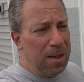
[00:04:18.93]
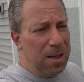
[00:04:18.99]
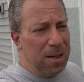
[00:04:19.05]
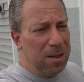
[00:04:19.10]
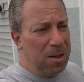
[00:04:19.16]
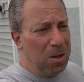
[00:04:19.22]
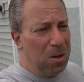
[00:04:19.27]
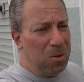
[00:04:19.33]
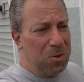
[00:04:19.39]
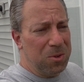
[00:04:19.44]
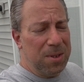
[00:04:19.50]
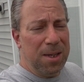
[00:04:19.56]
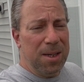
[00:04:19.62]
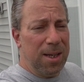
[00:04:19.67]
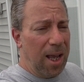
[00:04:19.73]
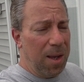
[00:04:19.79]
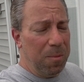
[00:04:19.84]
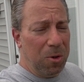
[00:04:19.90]
to see
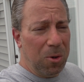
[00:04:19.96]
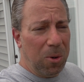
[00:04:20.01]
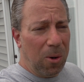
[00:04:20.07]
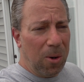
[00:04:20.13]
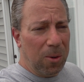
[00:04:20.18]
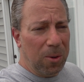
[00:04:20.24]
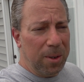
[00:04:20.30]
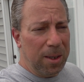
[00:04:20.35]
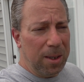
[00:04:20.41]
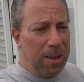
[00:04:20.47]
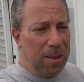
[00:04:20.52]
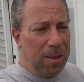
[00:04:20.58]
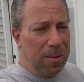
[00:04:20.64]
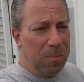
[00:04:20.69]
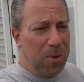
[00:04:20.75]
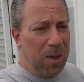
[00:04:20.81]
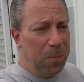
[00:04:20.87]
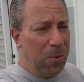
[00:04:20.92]
name calling,
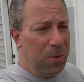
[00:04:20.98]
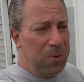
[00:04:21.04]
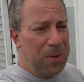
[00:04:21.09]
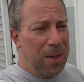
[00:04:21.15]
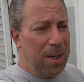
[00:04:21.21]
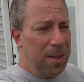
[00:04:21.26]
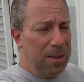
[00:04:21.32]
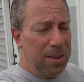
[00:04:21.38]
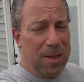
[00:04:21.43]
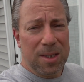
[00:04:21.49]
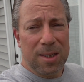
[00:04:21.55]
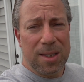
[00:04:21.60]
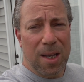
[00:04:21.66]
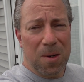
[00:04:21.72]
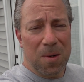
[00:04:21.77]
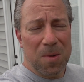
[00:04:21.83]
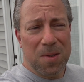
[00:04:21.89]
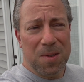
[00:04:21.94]
people saying
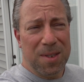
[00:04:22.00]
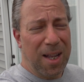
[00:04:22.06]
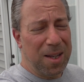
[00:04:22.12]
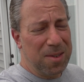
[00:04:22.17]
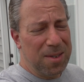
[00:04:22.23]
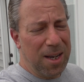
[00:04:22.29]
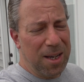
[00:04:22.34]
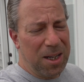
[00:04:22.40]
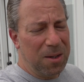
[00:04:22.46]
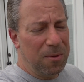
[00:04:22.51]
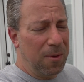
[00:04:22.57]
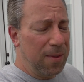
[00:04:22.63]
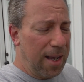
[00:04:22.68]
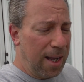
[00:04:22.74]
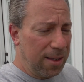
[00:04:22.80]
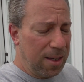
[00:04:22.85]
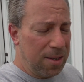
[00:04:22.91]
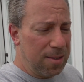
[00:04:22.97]
that's negative and
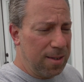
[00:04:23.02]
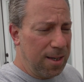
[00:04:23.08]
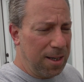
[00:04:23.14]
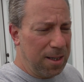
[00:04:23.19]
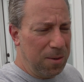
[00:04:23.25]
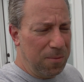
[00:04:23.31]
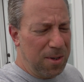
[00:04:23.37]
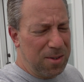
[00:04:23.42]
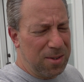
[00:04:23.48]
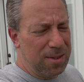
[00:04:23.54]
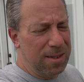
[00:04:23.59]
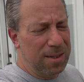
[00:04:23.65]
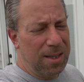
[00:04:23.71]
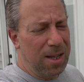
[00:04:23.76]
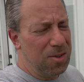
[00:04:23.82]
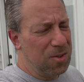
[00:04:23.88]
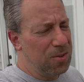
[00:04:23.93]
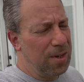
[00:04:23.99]
that's negative.
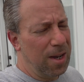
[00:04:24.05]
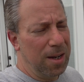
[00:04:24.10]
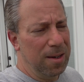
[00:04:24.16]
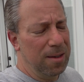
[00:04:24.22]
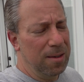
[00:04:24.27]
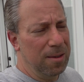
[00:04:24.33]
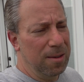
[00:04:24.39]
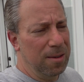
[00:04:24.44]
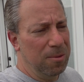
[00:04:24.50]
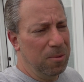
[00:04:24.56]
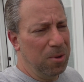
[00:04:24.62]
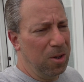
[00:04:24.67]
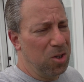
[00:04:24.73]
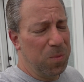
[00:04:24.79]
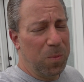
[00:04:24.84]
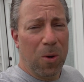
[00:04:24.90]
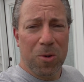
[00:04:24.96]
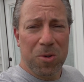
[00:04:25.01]
That's not what it's
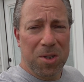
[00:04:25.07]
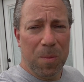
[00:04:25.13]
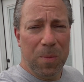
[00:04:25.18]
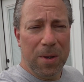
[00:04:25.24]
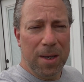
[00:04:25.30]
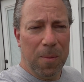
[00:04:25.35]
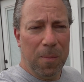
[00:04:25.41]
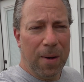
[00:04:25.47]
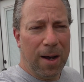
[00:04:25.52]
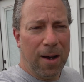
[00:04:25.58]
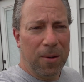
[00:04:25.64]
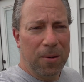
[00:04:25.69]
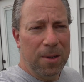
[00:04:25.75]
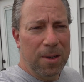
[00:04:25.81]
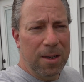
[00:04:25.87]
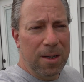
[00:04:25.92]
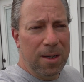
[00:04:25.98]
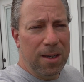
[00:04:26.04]
supposed to be about.
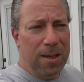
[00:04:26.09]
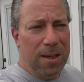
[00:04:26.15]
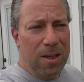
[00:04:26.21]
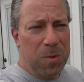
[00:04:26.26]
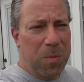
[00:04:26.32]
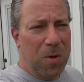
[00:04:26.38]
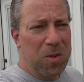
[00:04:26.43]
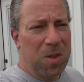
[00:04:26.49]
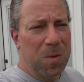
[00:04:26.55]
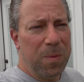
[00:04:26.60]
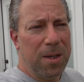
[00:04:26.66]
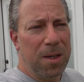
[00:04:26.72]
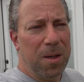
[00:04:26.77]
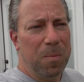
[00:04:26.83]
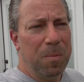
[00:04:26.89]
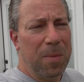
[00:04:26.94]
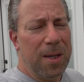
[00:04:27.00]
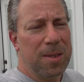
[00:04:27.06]
It's supposed to be an
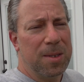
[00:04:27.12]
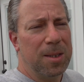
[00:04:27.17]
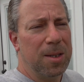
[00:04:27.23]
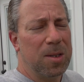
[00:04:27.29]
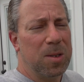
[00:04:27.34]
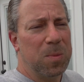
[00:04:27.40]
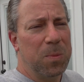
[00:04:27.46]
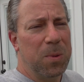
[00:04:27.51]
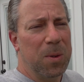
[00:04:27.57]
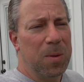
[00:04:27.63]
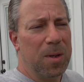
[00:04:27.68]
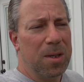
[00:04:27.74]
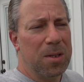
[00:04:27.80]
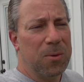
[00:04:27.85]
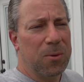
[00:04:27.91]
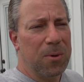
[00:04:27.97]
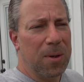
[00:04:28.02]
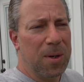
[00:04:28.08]
amazing
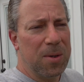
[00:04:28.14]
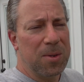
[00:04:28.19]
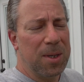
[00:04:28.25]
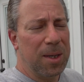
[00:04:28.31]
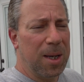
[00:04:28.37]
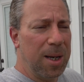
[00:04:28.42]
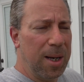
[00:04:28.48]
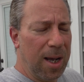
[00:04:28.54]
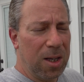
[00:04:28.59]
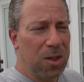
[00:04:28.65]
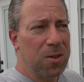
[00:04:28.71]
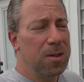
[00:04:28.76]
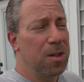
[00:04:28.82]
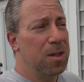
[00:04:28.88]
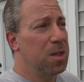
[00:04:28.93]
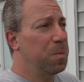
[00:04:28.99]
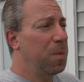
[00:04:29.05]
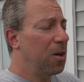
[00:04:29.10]
experience for us to connect,
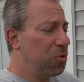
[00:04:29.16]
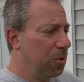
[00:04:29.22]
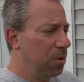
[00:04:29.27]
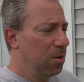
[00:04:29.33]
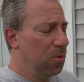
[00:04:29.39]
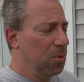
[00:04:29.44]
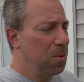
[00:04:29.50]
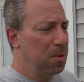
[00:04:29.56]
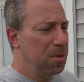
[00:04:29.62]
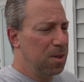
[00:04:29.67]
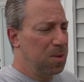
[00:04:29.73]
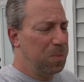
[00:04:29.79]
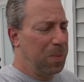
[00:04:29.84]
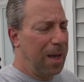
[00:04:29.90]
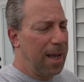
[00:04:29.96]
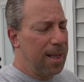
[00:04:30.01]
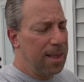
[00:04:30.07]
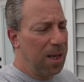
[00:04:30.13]
especially during this
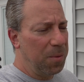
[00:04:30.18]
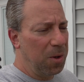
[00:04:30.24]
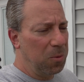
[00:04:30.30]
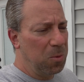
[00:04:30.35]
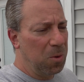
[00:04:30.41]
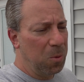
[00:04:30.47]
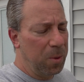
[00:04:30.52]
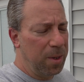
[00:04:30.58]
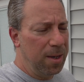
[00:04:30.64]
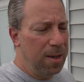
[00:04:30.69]
pandemic where